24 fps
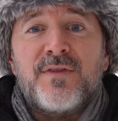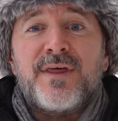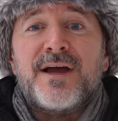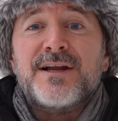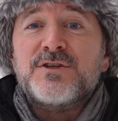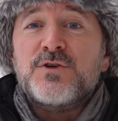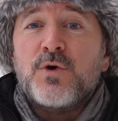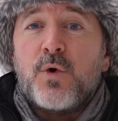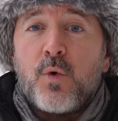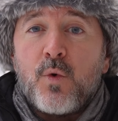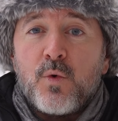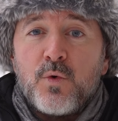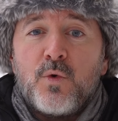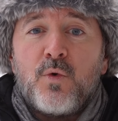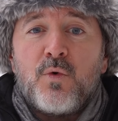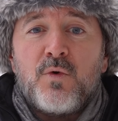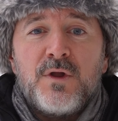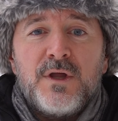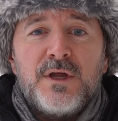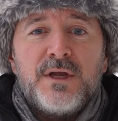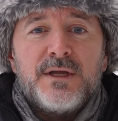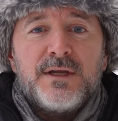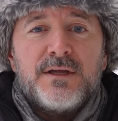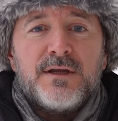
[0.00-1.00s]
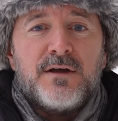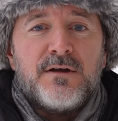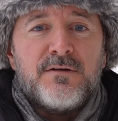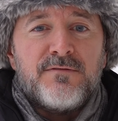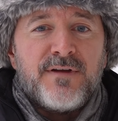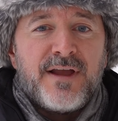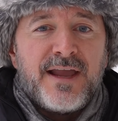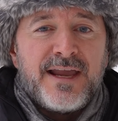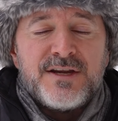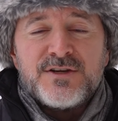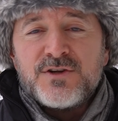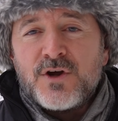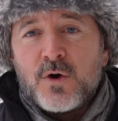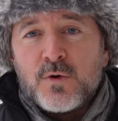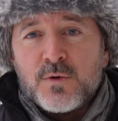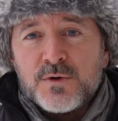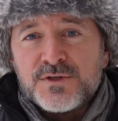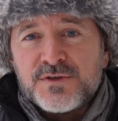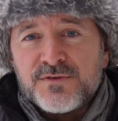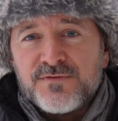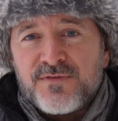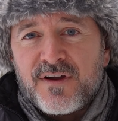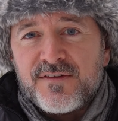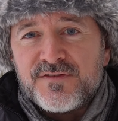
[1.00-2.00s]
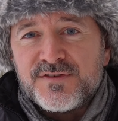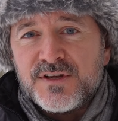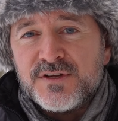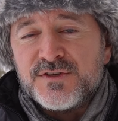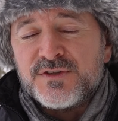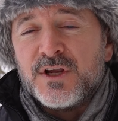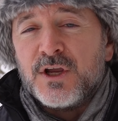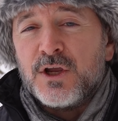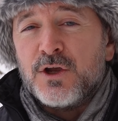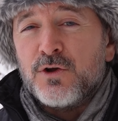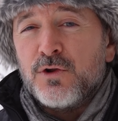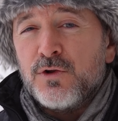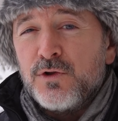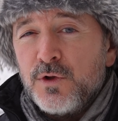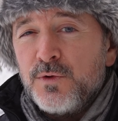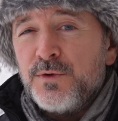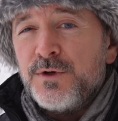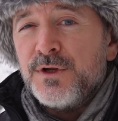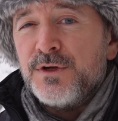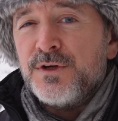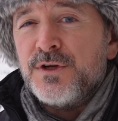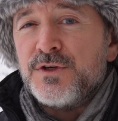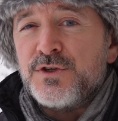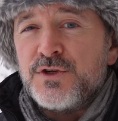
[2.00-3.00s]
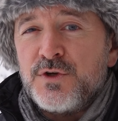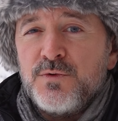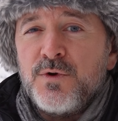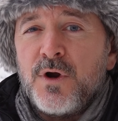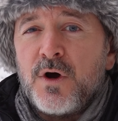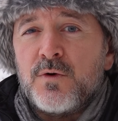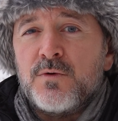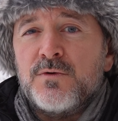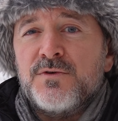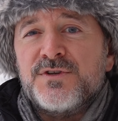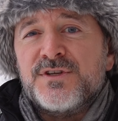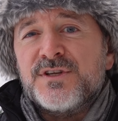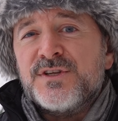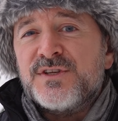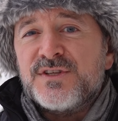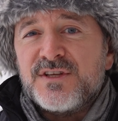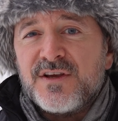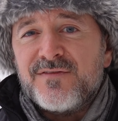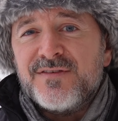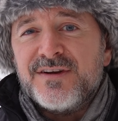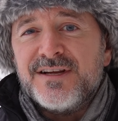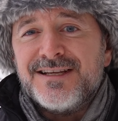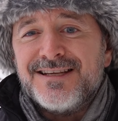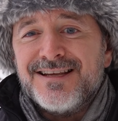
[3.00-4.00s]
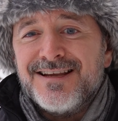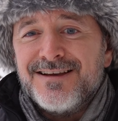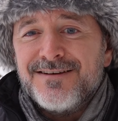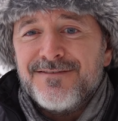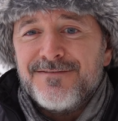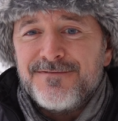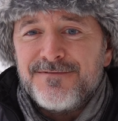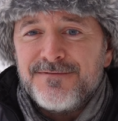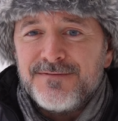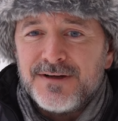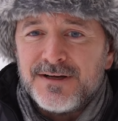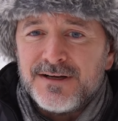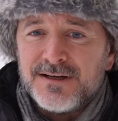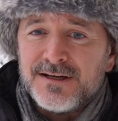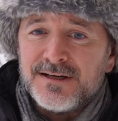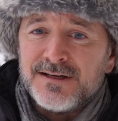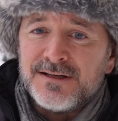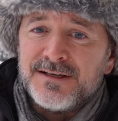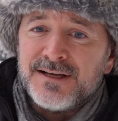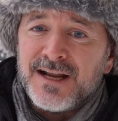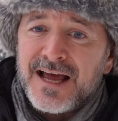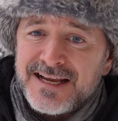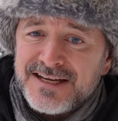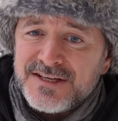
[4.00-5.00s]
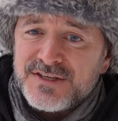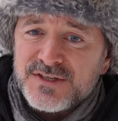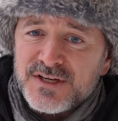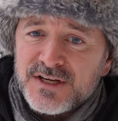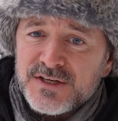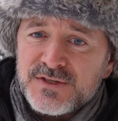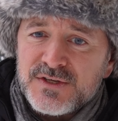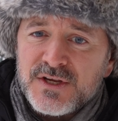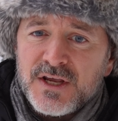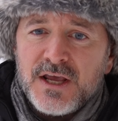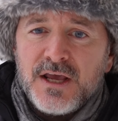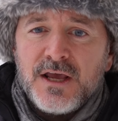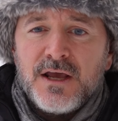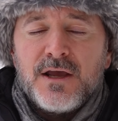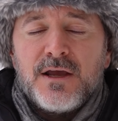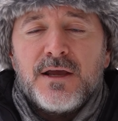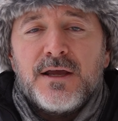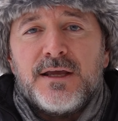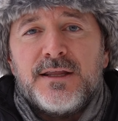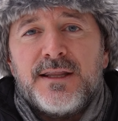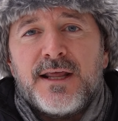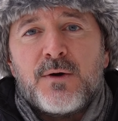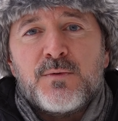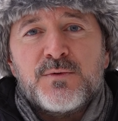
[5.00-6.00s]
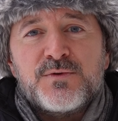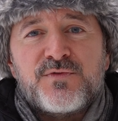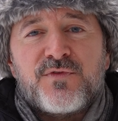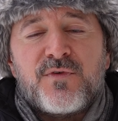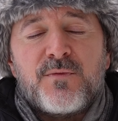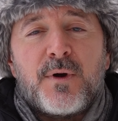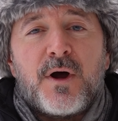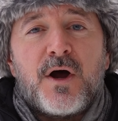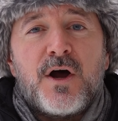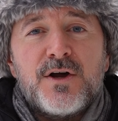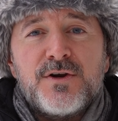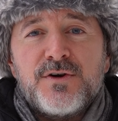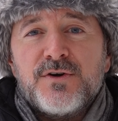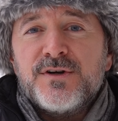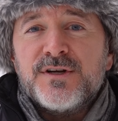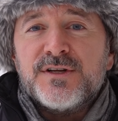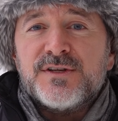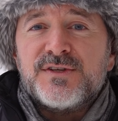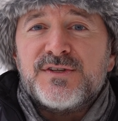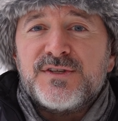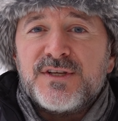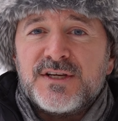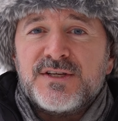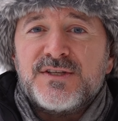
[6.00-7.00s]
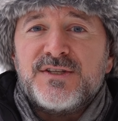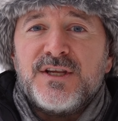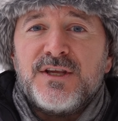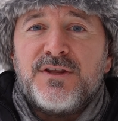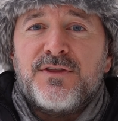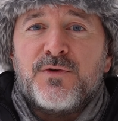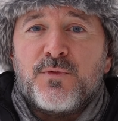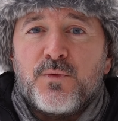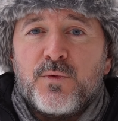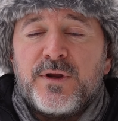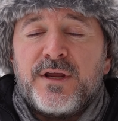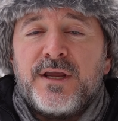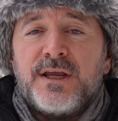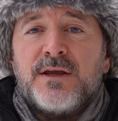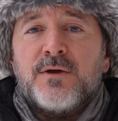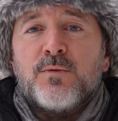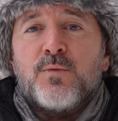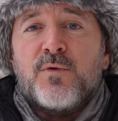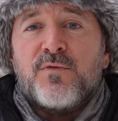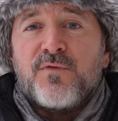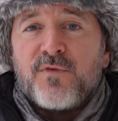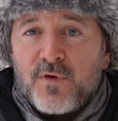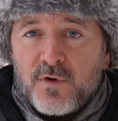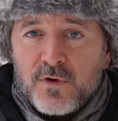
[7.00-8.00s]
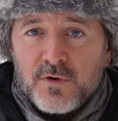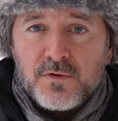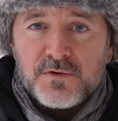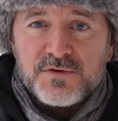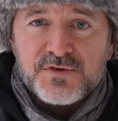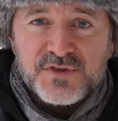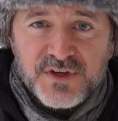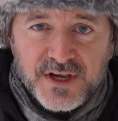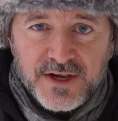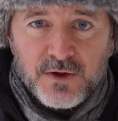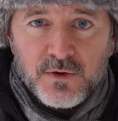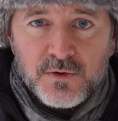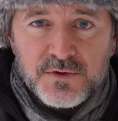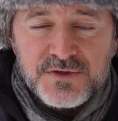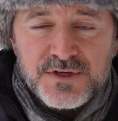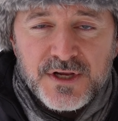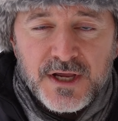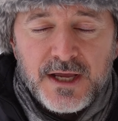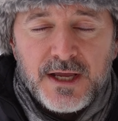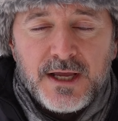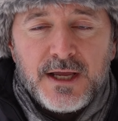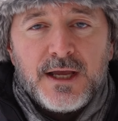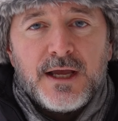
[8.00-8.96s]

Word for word: That total of eight dollars and five cents included two dollars and seventy-nine cents, and that was from one hundred sixty-three referral sales.